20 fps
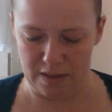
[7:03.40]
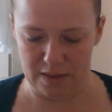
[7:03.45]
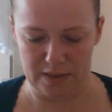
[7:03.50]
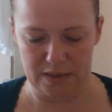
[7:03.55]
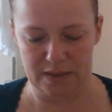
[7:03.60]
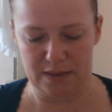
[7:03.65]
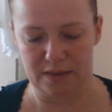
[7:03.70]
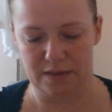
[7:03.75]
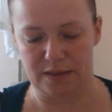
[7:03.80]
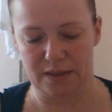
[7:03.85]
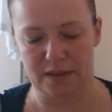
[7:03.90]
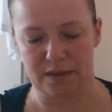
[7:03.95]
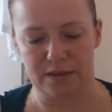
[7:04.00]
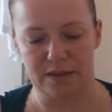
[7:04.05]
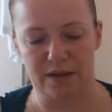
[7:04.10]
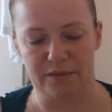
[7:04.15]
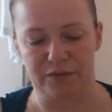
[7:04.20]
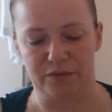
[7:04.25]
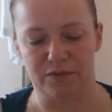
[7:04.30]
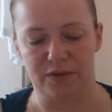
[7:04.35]
And then I've done
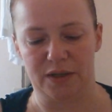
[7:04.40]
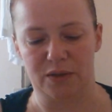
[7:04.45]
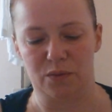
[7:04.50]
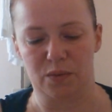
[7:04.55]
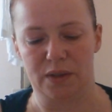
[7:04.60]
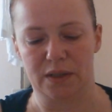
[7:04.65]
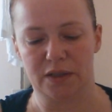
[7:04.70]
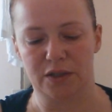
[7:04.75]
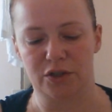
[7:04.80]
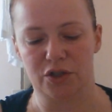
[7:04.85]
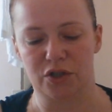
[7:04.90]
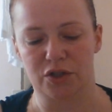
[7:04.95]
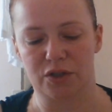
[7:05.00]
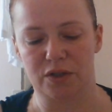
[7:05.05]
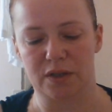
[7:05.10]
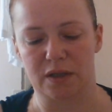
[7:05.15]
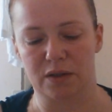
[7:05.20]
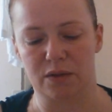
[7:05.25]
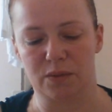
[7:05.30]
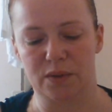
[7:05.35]
another red one and just
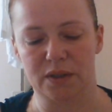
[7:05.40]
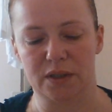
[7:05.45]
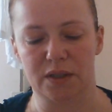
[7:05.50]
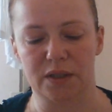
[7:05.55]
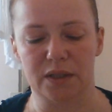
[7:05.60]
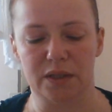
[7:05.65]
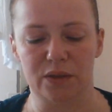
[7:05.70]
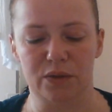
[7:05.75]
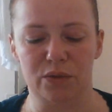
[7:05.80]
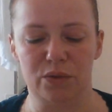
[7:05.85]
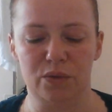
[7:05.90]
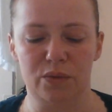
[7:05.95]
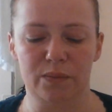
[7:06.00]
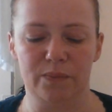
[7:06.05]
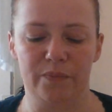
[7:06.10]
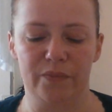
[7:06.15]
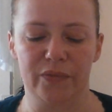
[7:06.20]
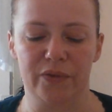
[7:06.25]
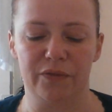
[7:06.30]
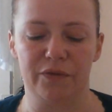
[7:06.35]
stuck one of the little
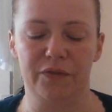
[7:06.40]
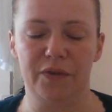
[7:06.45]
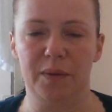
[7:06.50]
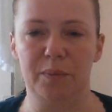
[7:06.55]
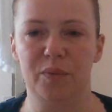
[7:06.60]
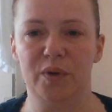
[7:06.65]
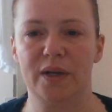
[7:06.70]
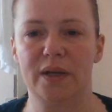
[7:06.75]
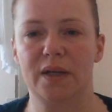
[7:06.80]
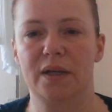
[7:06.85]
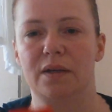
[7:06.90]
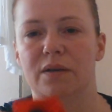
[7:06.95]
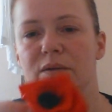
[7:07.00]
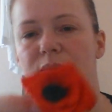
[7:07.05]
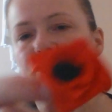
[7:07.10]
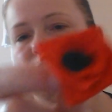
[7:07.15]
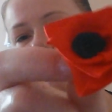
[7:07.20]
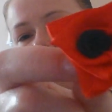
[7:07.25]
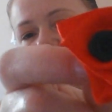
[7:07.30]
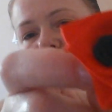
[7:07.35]
fabric
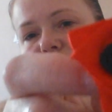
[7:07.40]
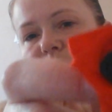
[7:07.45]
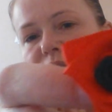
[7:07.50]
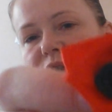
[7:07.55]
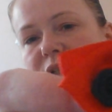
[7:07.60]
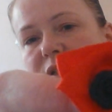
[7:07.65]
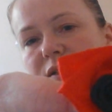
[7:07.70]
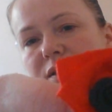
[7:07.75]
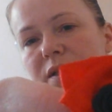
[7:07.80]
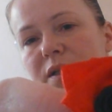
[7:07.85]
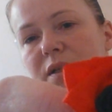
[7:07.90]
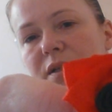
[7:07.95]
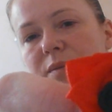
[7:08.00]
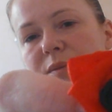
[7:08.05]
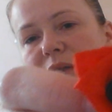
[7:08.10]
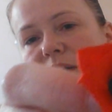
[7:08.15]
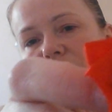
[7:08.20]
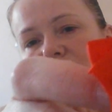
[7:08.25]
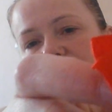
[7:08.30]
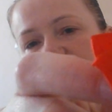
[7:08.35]
roses in the
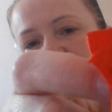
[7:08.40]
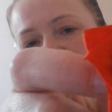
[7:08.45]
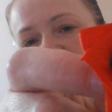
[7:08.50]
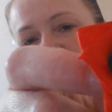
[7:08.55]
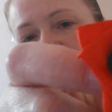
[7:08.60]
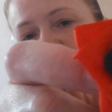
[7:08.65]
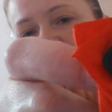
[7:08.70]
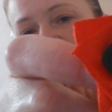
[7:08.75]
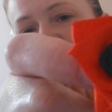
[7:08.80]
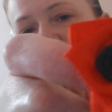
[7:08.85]
middle of it.